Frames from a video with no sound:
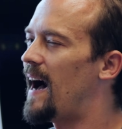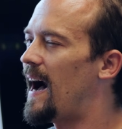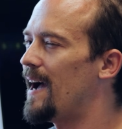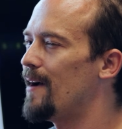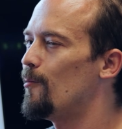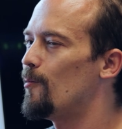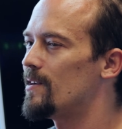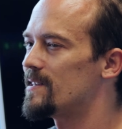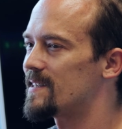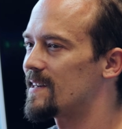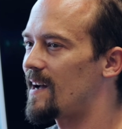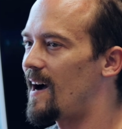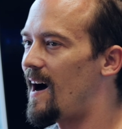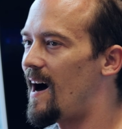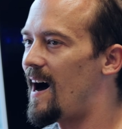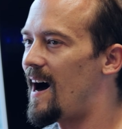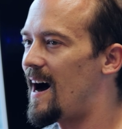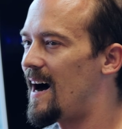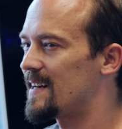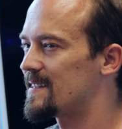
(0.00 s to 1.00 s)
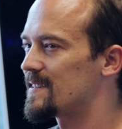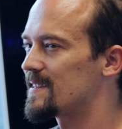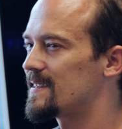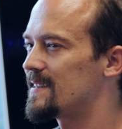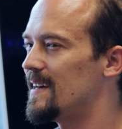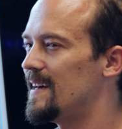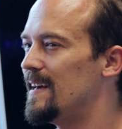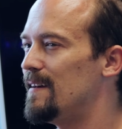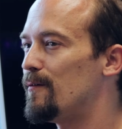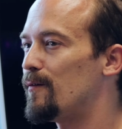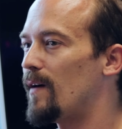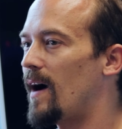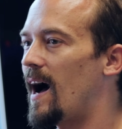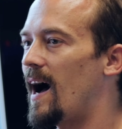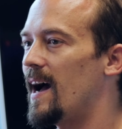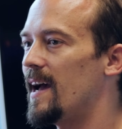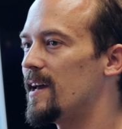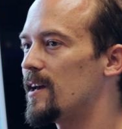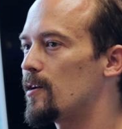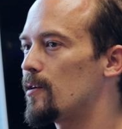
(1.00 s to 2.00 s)
I was asked if
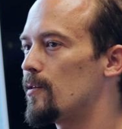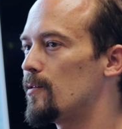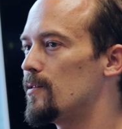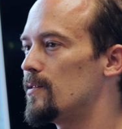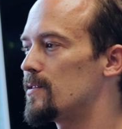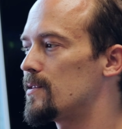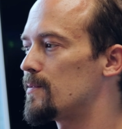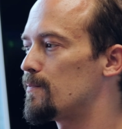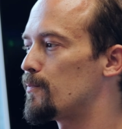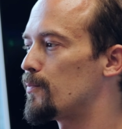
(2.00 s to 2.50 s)
I could